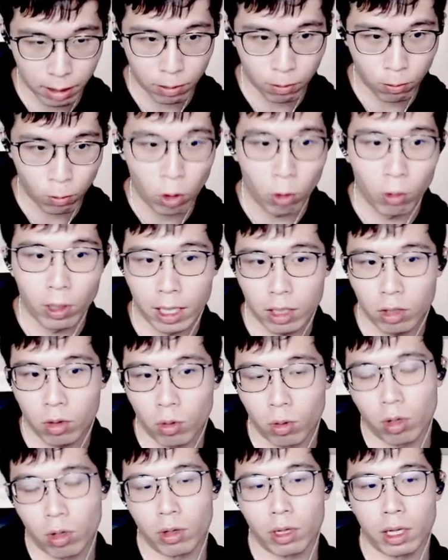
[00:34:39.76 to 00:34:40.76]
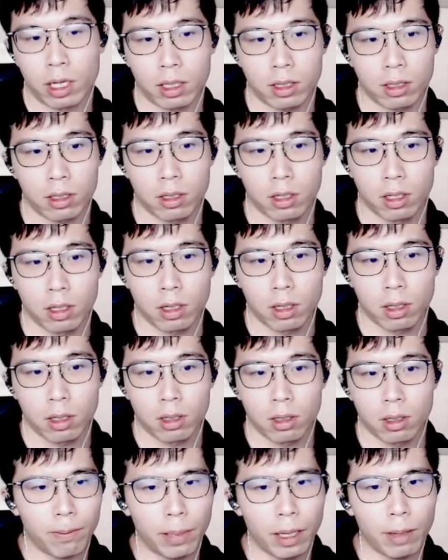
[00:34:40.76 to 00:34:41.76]
willing to connect.
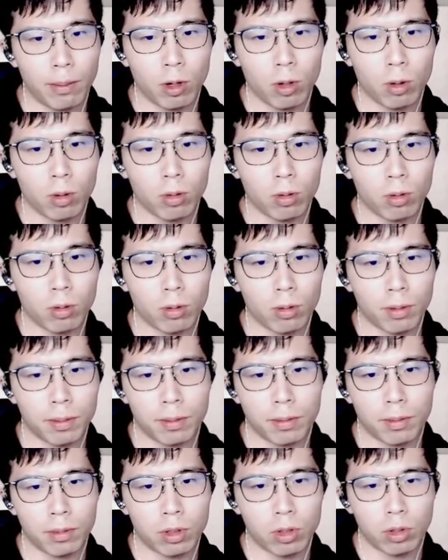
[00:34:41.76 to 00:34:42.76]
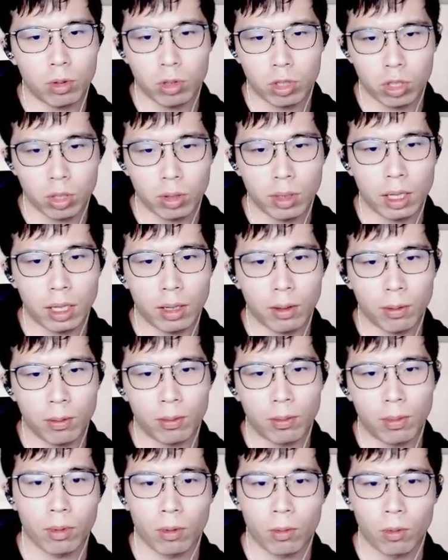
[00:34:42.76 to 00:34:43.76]
People usually
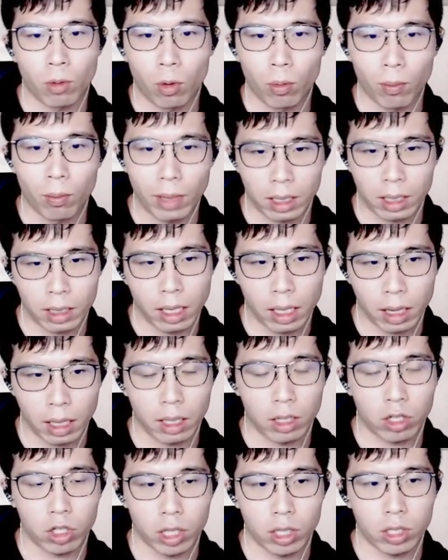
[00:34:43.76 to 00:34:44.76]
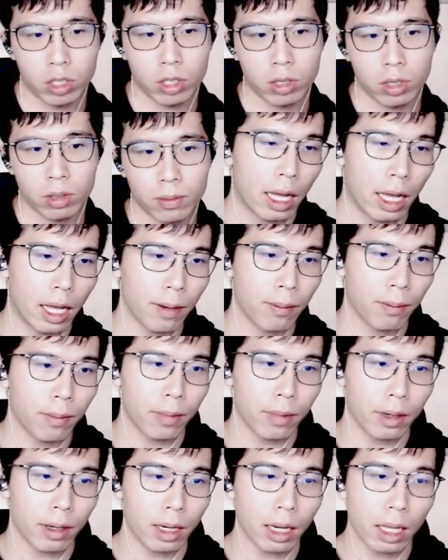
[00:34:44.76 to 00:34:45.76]
will make this exchange.
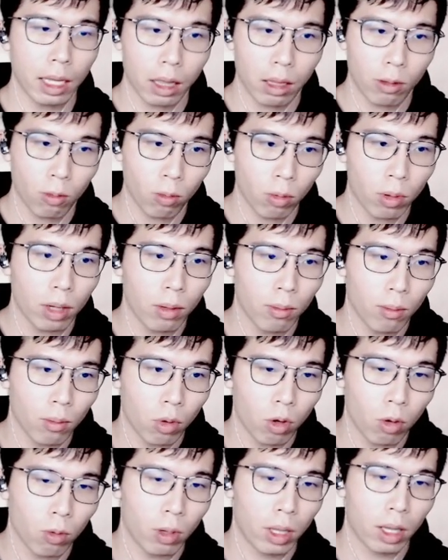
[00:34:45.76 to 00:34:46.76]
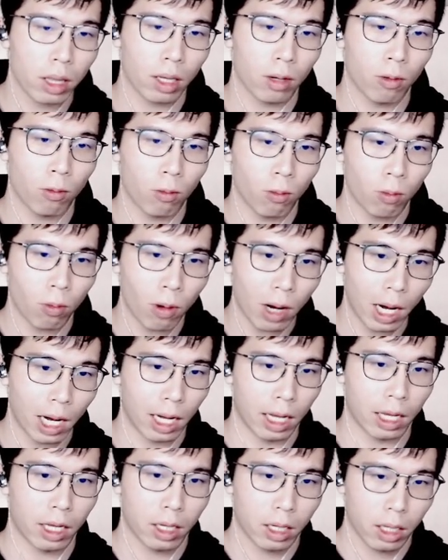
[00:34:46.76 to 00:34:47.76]
And let's see one more reason
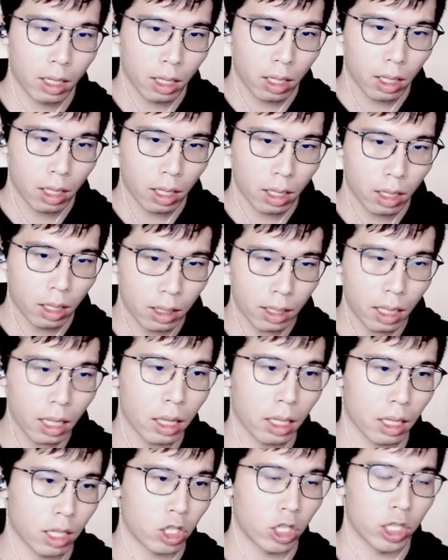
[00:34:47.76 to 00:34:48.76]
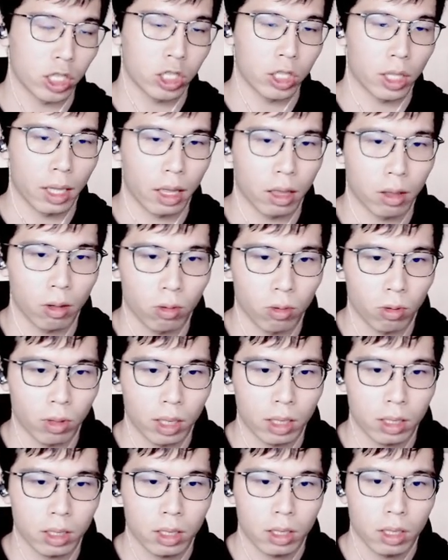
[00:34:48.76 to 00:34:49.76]
why this exchange is so
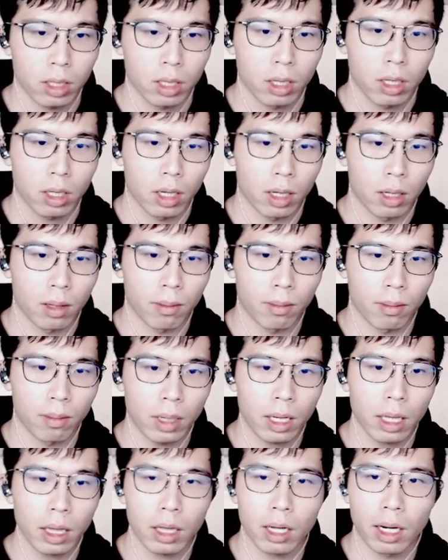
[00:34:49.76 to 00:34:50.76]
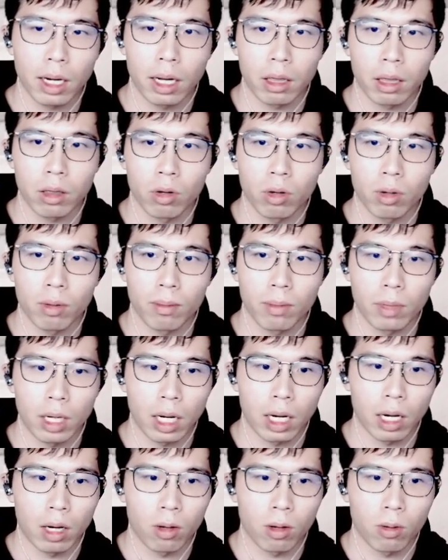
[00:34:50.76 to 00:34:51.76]
great. Let's assume
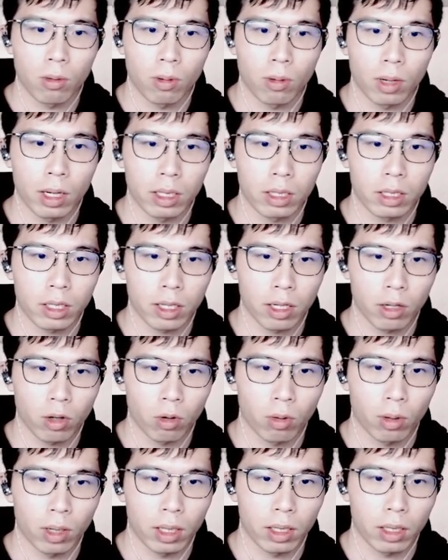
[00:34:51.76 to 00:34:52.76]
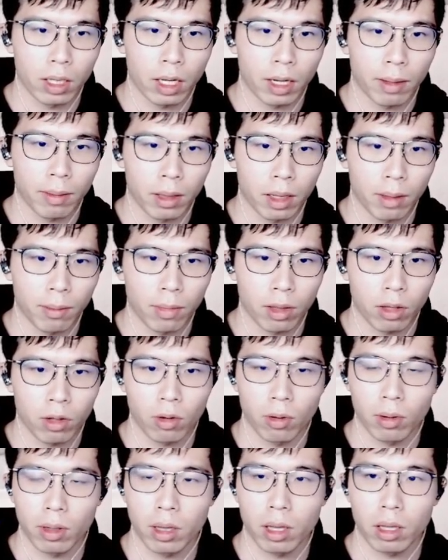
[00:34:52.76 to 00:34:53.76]
now white already have some
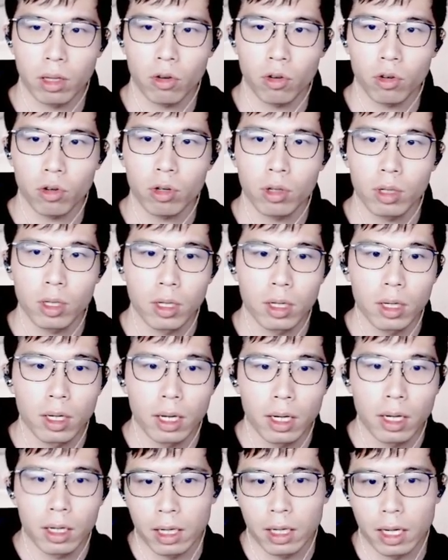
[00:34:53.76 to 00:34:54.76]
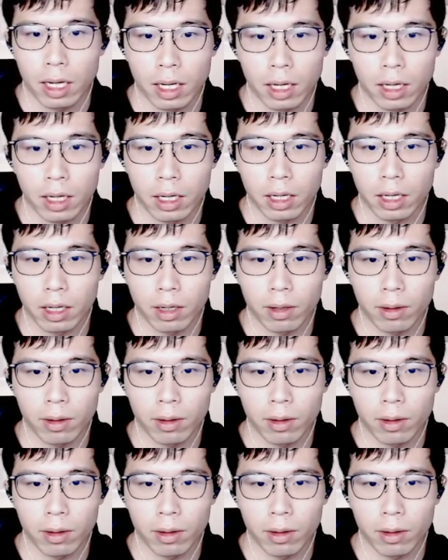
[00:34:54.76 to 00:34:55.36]
stones here, and